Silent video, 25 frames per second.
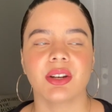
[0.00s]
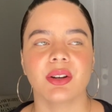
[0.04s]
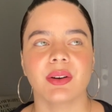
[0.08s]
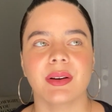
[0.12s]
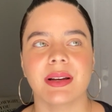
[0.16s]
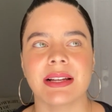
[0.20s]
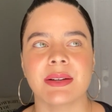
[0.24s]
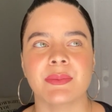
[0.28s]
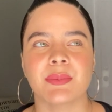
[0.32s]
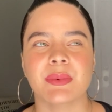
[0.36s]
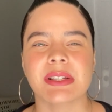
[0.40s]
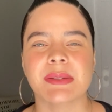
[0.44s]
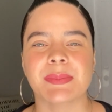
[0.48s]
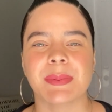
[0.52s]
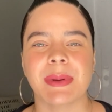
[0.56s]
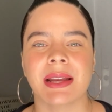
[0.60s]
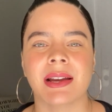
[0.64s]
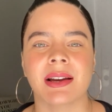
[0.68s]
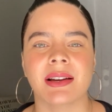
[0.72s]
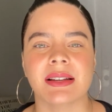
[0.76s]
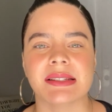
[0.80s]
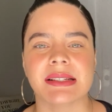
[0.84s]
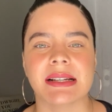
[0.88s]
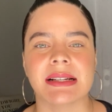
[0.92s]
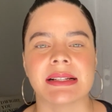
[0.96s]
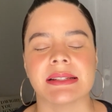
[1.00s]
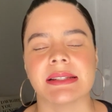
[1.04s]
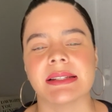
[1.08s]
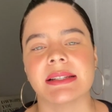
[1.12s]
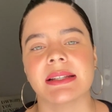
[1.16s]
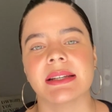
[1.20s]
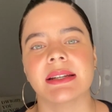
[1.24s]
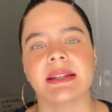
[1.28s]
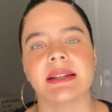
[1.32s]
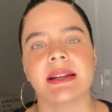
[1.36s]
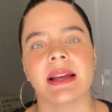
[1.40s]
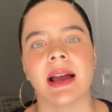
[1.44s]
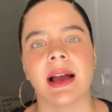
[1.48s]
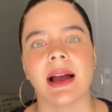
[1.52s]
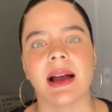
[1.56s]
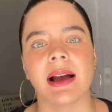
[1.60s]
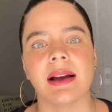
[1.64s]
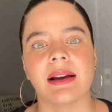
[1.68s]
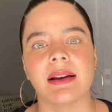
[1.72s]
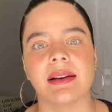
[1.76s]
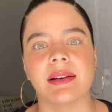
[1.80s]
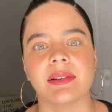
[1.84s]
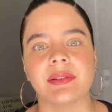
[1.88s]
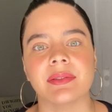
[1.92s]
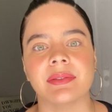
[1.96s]
it was because I didn't
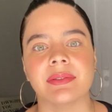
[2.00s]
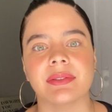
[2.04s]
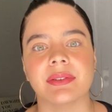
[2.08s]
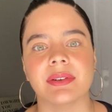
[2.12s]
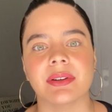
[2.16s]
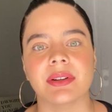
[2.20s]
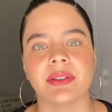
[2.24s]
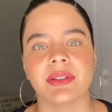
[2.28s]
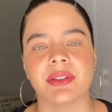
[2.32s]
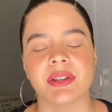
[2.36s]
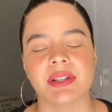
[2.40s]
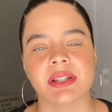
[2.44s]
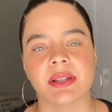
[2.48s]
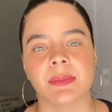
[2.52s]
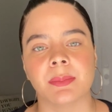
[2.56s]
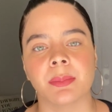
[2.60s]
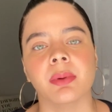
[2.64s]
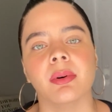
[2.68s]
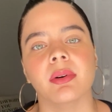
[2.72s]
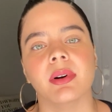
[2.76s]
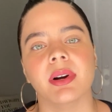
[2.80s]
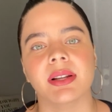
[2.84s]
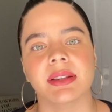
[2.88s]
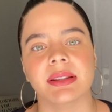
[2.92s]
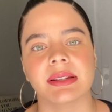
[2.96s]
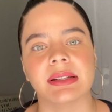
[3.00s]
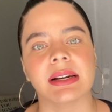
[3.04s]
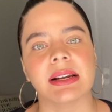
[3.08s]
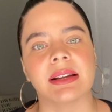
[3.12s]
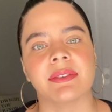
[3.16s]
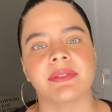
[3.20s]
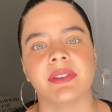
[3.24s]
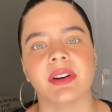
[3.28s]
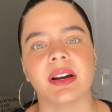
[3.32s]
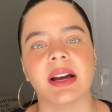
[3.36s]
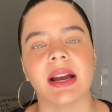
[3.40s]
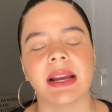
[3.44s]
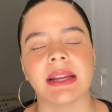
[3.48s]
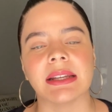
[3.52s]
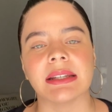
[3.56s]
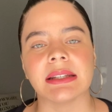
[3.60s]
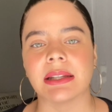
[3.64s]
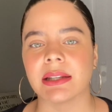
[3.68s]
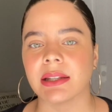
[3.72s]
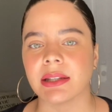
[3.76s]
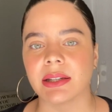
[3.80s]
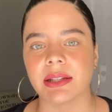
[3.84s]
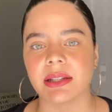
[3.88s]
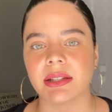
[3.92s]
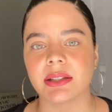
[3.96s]
have the support that I thought I
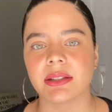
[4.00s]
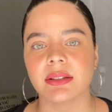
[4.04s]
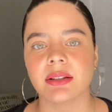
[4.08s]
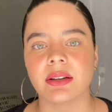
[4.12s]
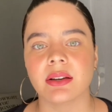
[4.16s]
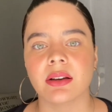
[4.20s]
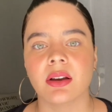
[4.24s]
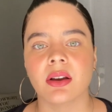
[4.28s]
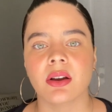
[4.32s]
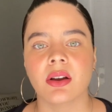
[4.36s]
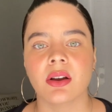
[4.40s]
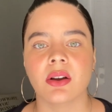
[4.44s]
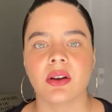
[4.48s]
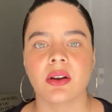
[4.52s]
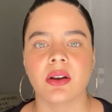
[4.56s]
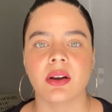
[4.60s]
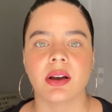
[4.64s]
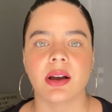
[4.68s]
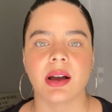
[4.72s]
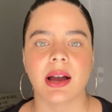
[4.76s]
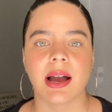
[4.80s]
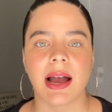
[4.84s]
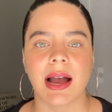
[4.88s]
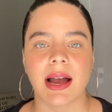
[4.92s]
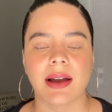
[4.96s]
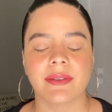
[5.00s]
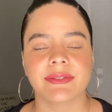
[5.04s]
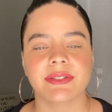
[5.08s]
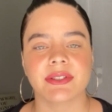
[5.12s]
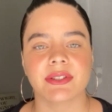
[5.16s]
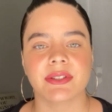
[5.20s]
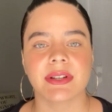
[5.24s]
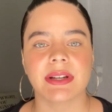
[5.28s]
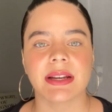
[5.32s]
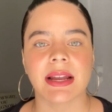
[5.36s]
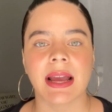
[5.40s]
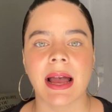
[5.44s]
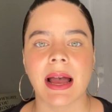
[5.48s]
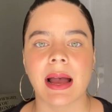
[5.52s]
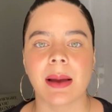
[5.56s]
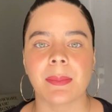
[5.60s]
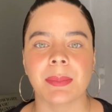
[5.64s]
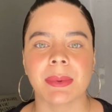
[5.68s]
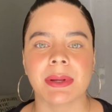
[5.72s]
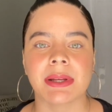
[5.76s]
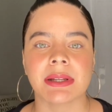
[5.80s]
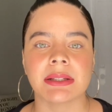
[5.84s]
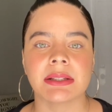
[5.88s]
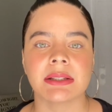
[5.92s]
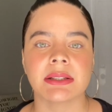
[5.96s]
needed after it
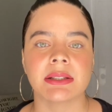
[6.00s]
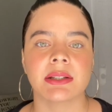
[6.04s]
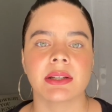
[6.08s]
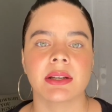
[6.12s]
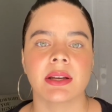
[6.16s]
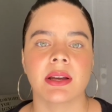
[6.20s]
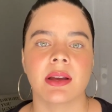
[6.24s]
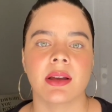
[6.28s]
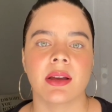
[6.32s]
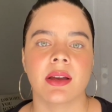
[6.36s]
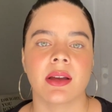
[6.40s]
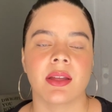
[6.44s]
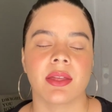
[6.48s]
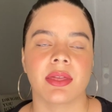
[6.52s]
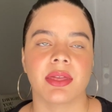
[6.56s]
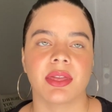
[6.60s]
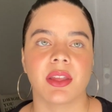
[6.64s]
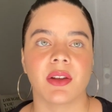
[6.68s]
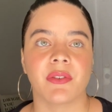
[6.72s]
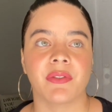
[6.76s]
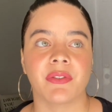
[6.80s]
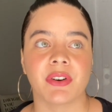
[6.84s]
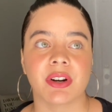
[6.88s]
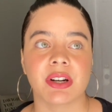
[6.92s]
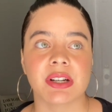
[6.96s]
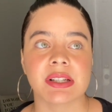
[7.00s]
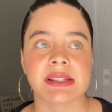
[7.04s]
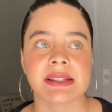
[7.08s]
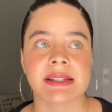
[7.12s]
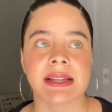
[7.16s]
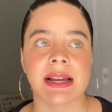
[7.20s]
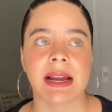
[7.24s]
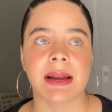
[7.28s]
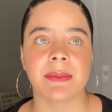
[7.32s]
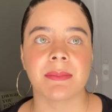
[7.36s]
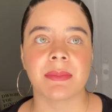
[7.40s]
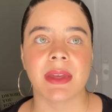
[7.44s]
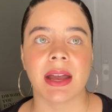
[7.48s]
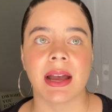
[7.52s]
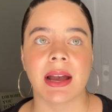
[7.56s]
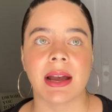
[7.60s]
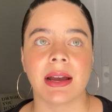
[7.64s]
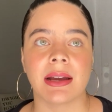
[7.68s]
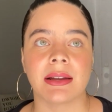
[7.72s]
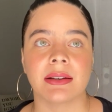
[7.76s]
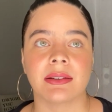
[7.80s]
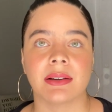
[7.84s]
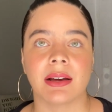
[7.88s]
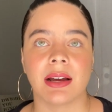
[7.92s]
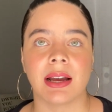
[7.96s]
happened. The first time
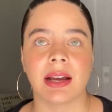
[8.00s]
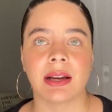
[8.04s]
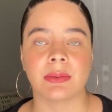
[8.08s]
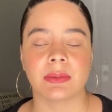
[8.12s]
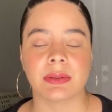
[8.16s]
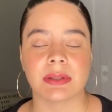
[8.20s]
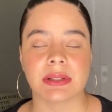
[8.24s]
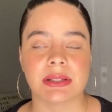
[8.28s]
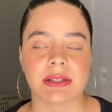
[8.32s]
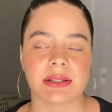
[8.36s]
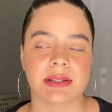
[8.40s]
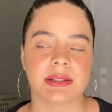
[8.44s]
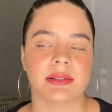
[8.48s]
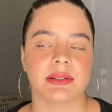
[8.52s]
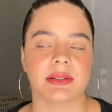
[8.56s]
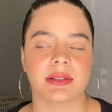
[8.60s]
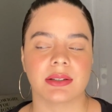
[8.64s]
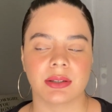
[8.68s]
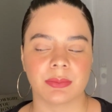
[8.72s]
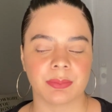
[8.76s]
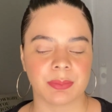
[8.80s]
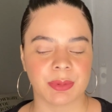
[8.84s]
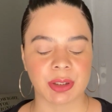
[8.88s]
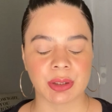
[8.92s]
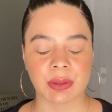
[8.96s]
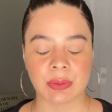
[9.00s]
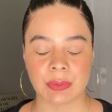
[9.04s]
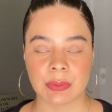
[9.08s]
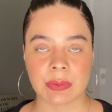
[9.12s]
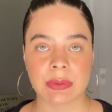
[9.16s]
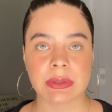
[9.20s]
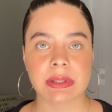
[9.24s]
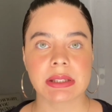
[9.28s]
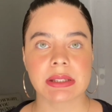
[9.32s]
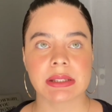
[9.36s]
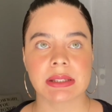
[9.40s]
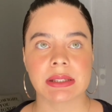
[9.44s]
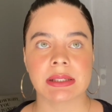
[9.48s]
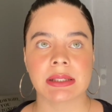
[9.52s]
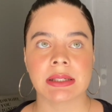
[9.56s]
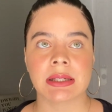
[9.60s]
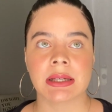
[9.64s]
that I was abused,